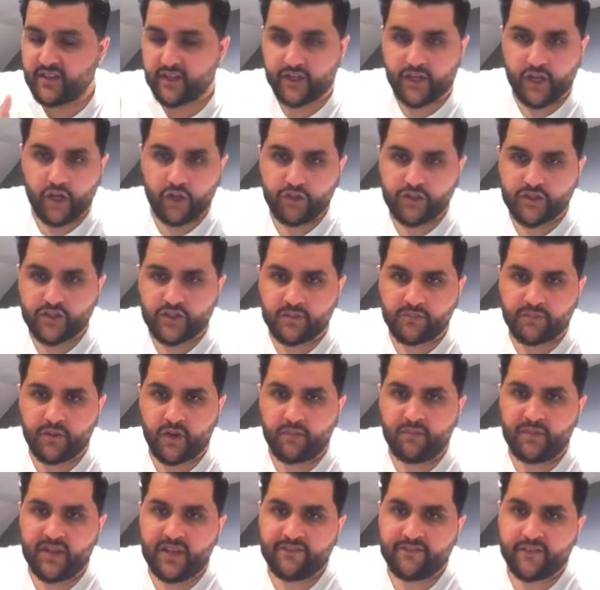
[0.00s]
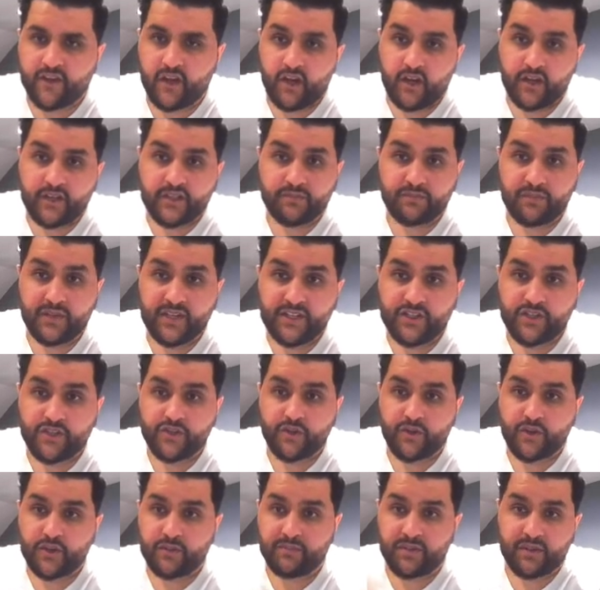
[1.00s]
The code's at the bottom left, guys. Please
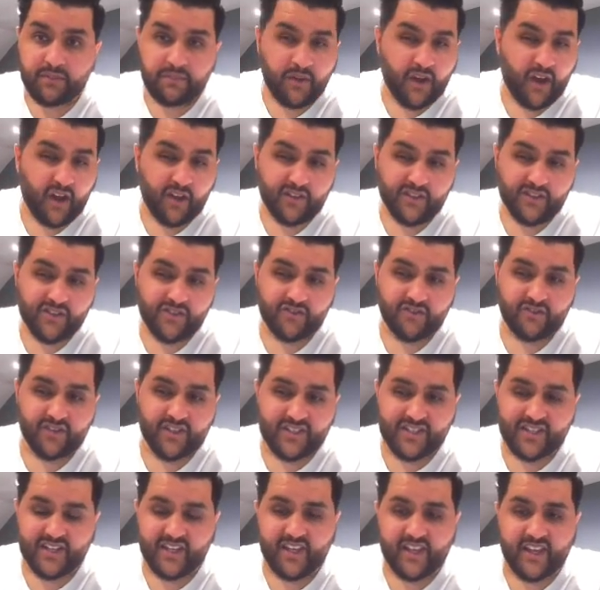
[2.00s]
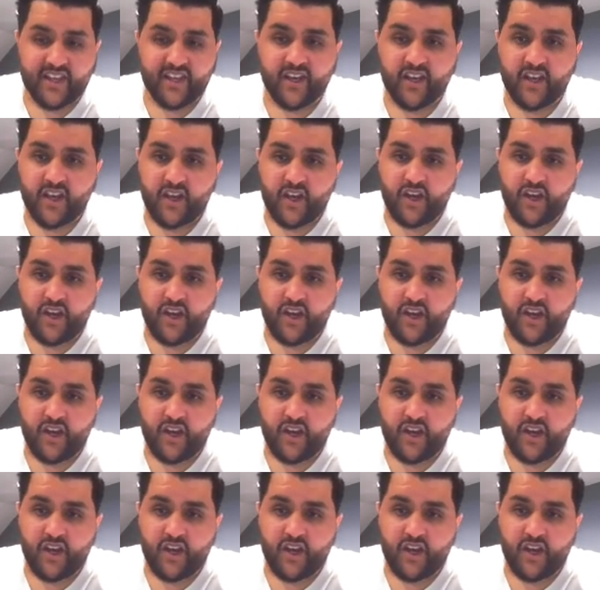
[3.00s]
join, be part of the strongest league